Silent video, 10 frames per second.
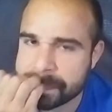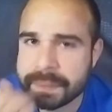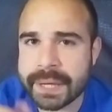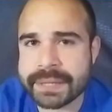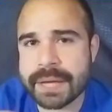
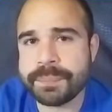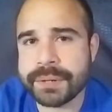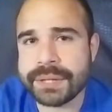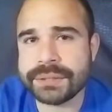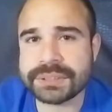like they
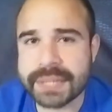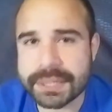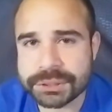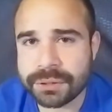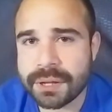put your
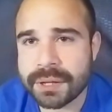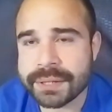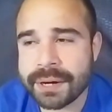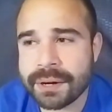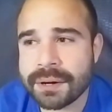schedule on
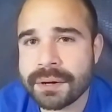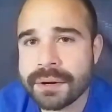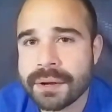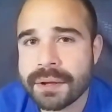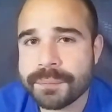there,
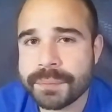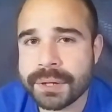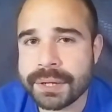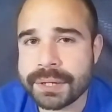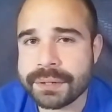
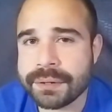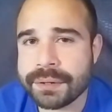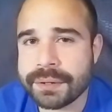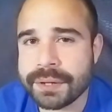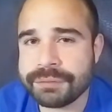but
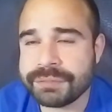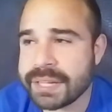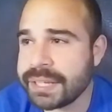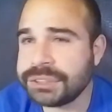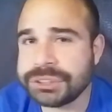if
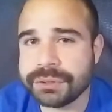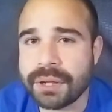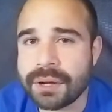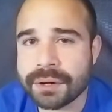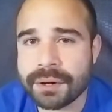they need you
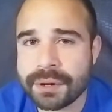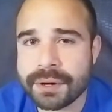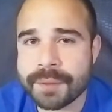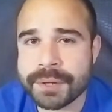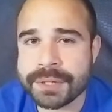
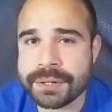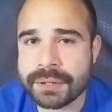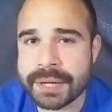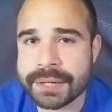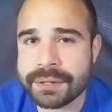longer, I mean, you
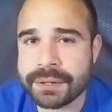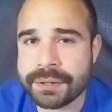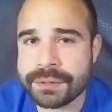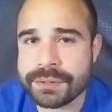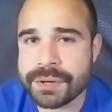like,
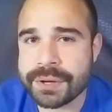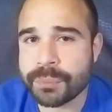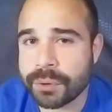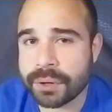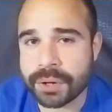you
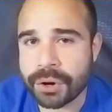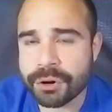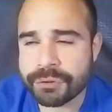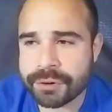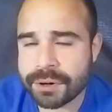can work
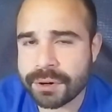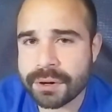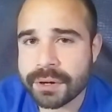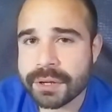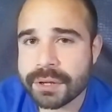over,
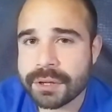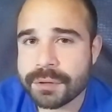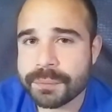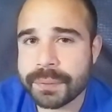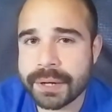
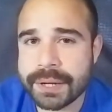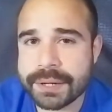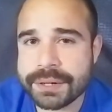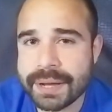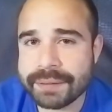but
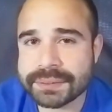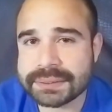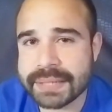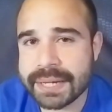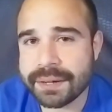you have to
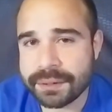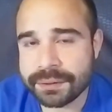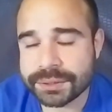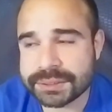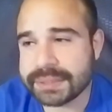stay
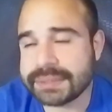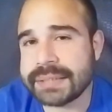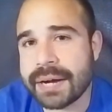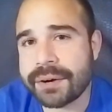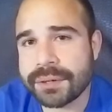under six
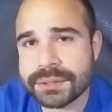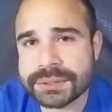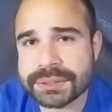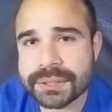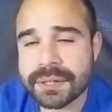
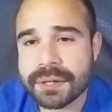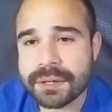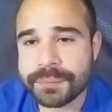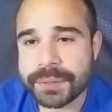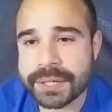hours
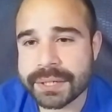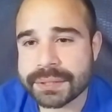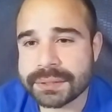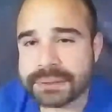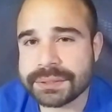
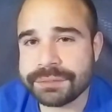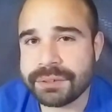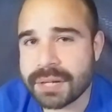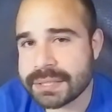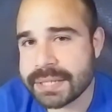because if
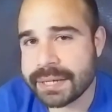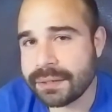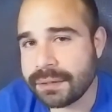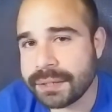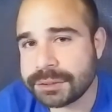you're not taking
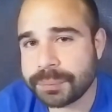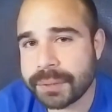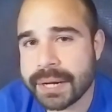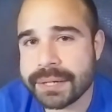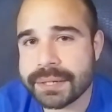a lunch
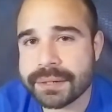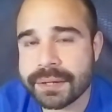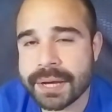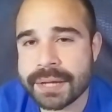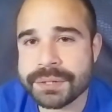break
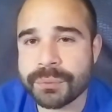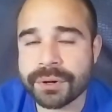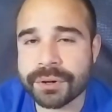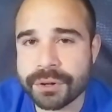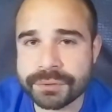and you
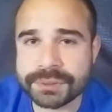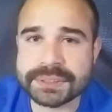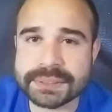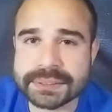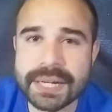work over
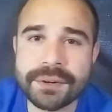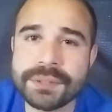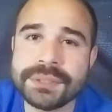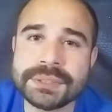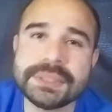six
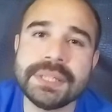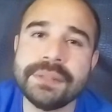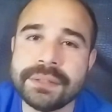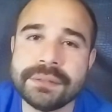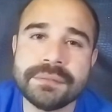hours,
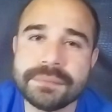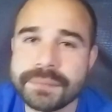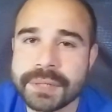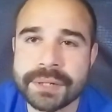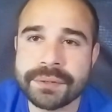then
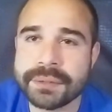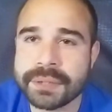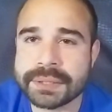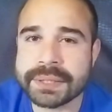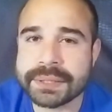you know
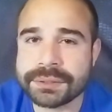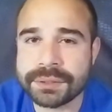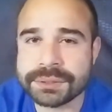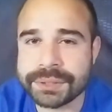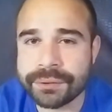it
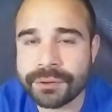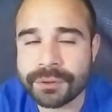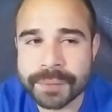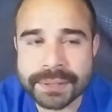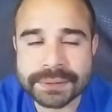turns into a
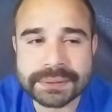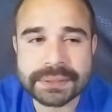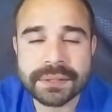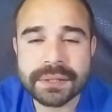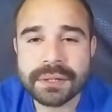whole mess,
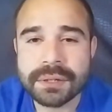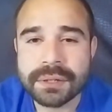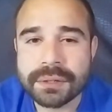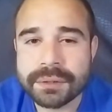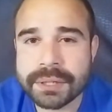
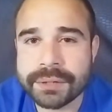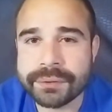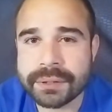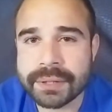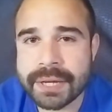you know,
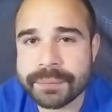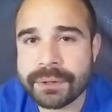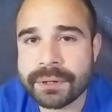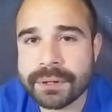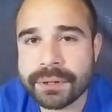with
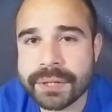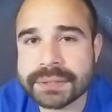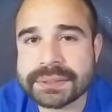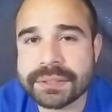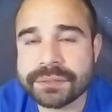labor and all
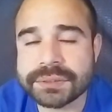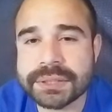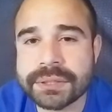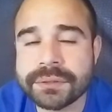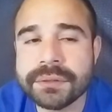that stuff.
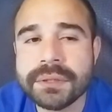So